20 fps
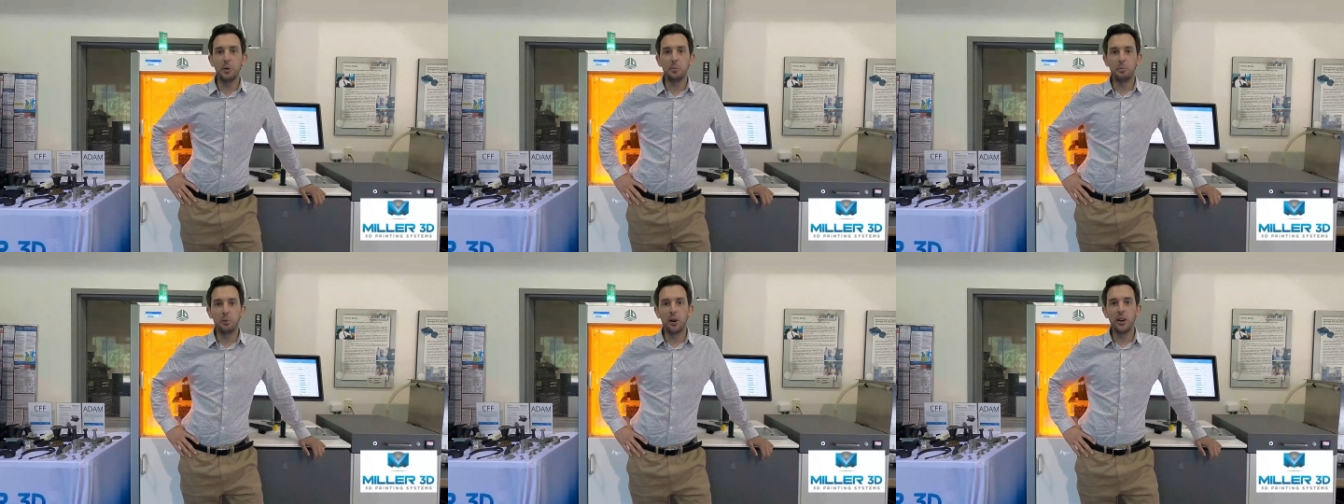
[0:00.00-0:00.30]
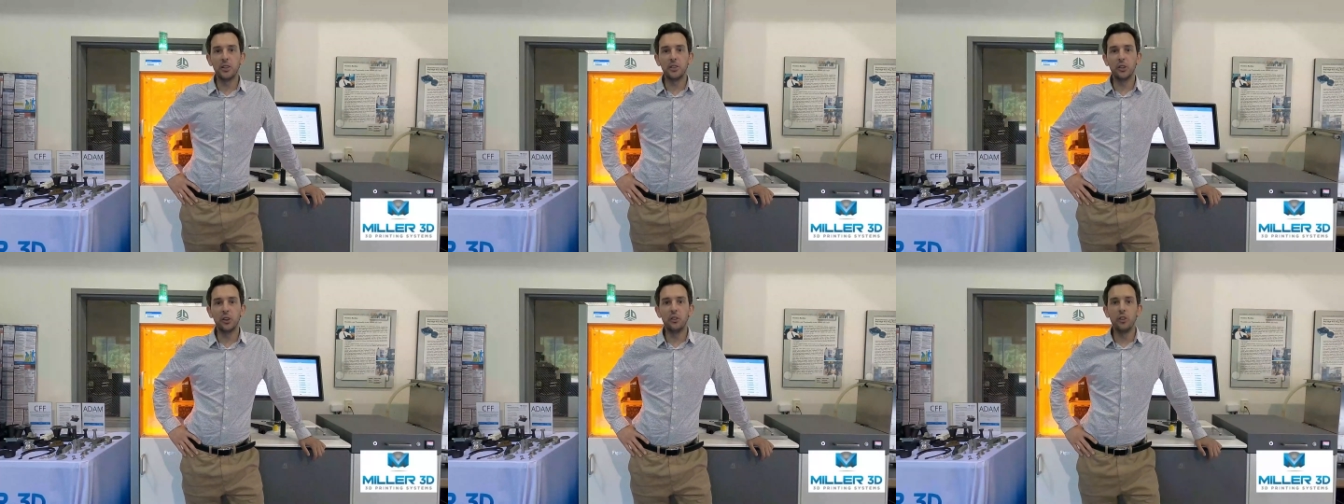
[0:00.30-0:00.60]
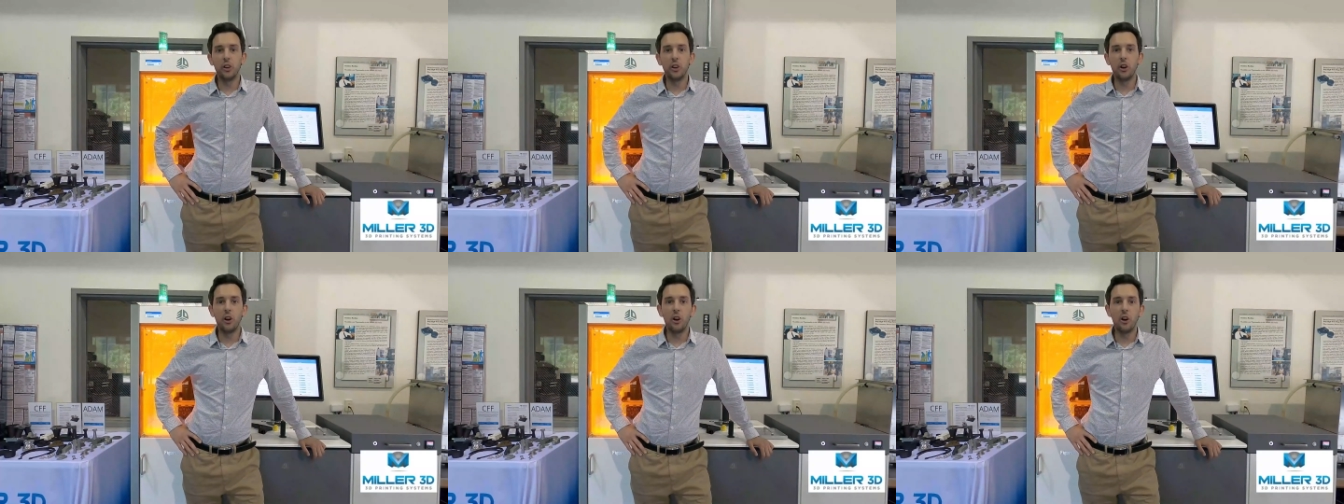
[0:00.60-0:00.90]
put brakes
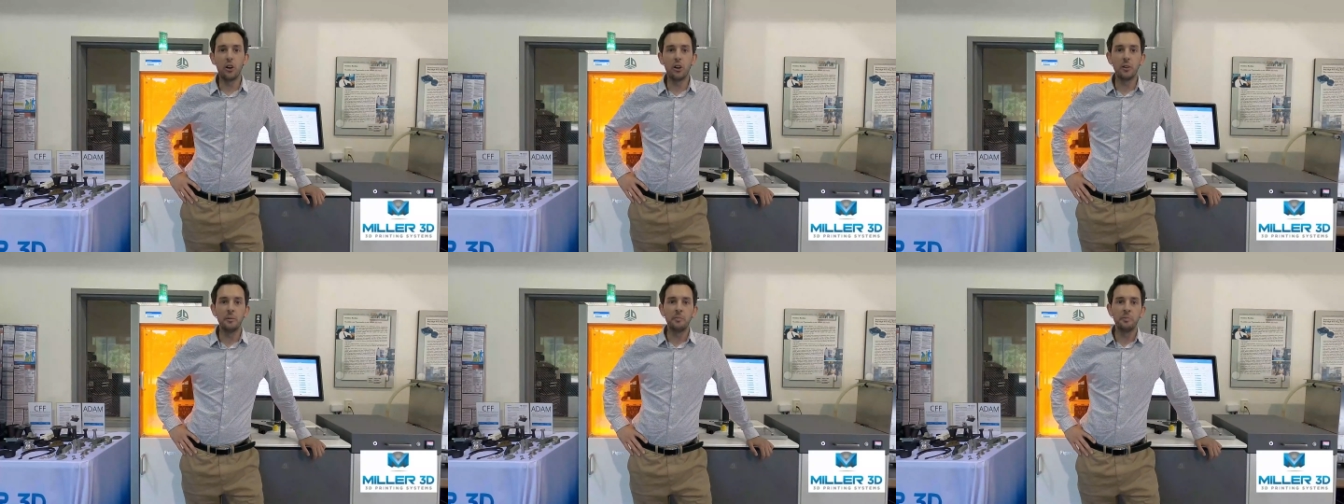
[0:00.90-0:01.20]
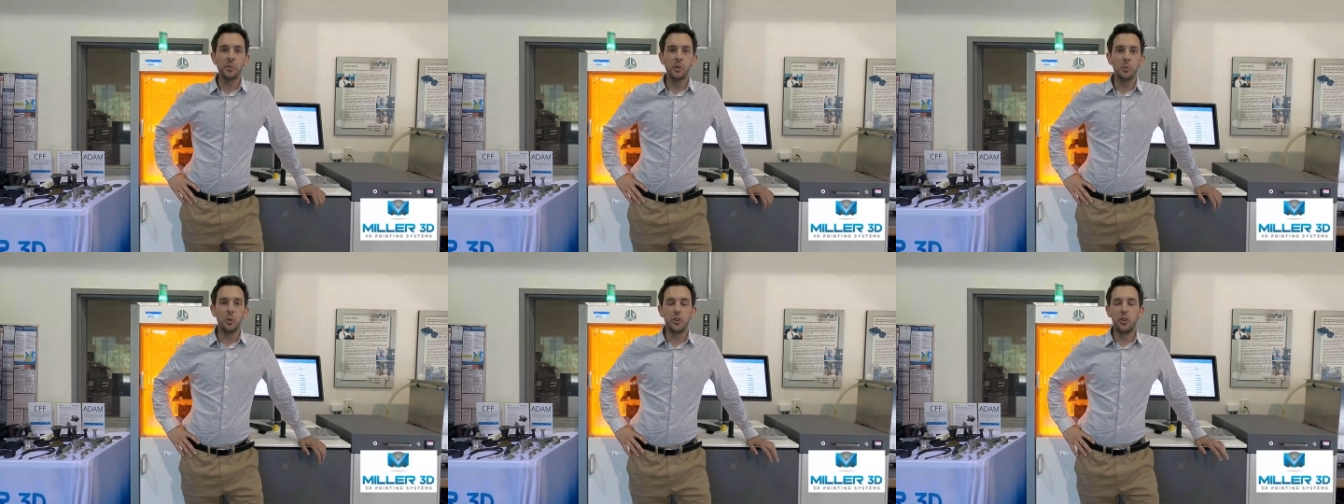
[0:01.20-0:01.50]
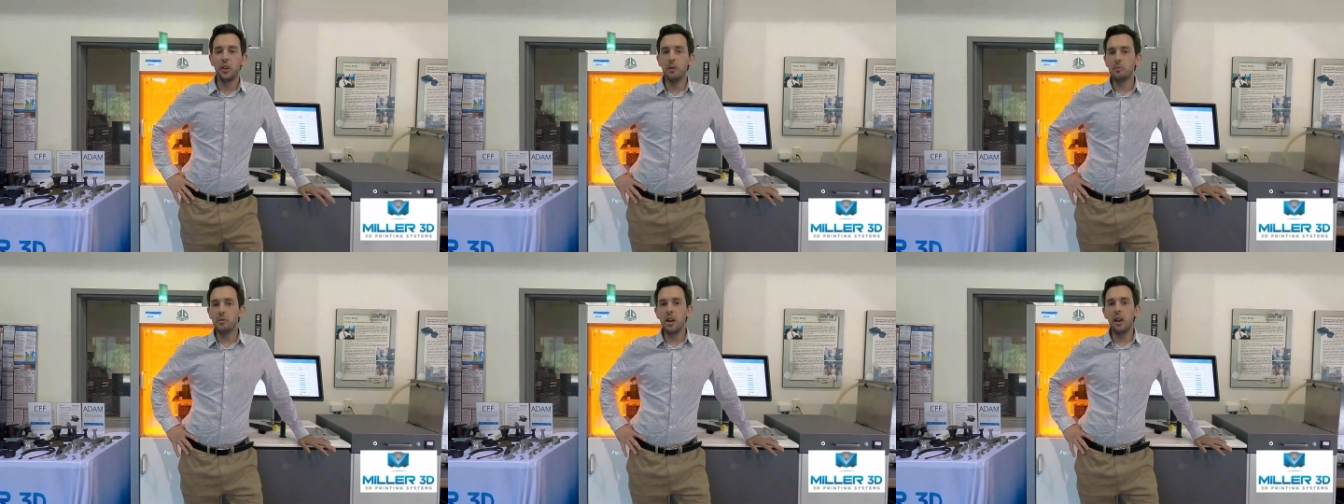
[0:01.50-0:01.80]
on the car
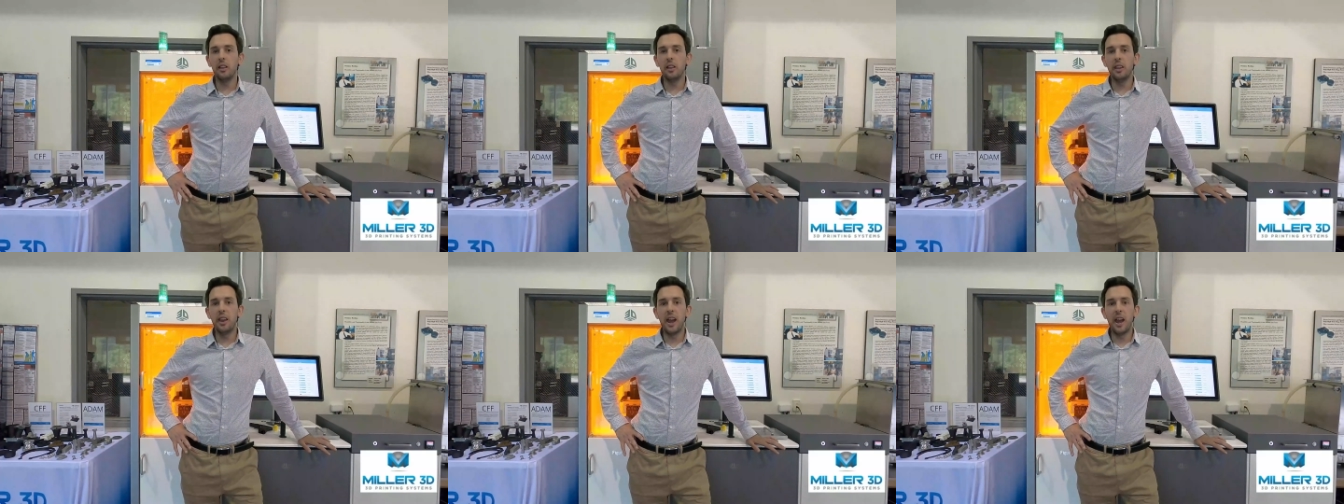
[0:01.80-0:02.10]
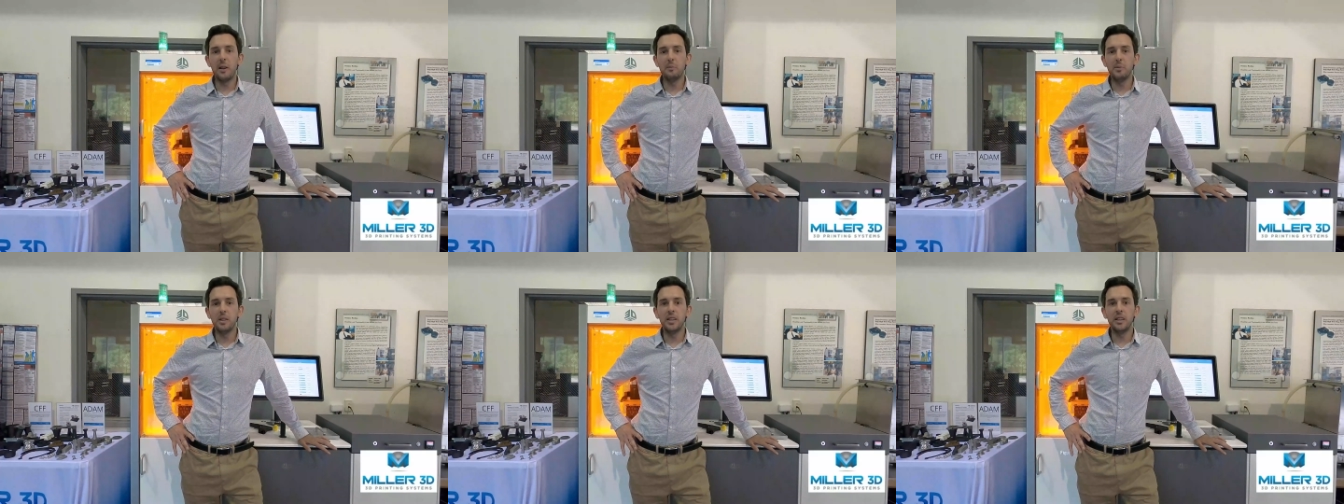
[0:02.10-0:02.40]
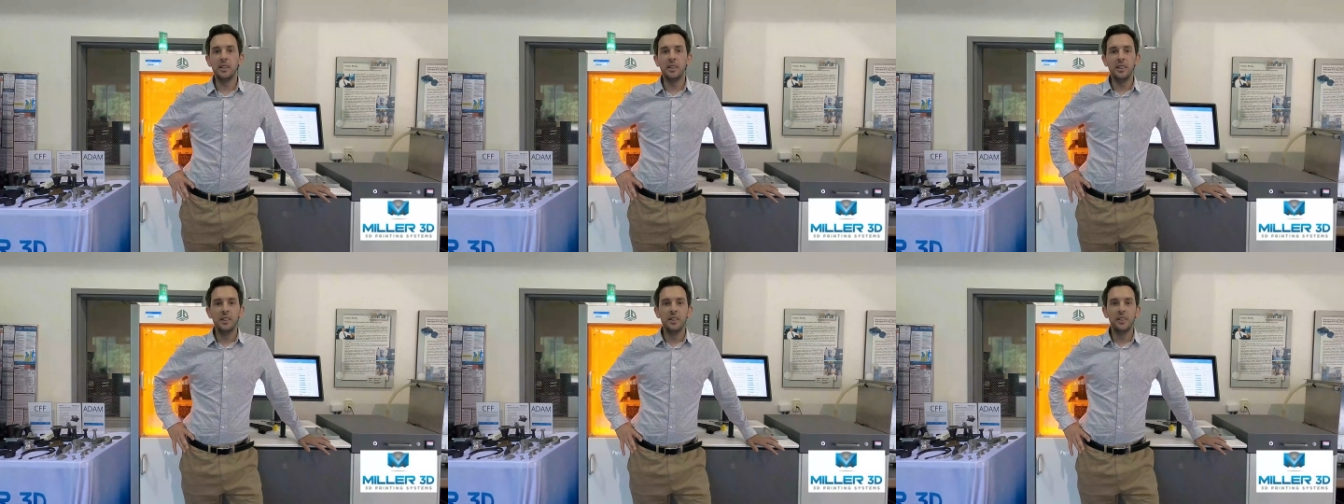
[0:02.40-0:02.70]
with him yelling at
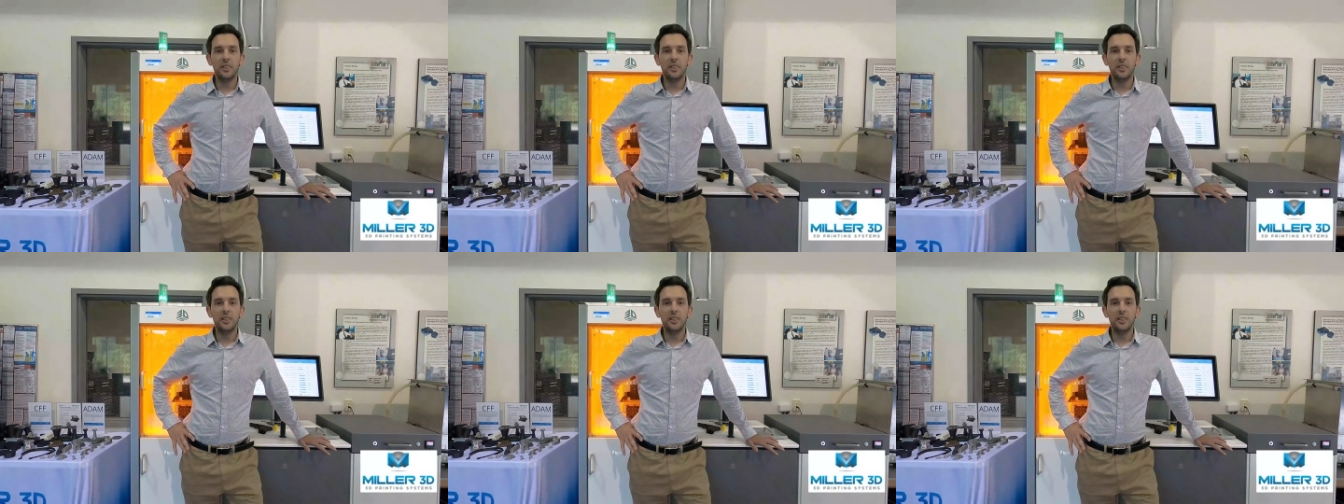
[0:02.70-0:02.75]
me,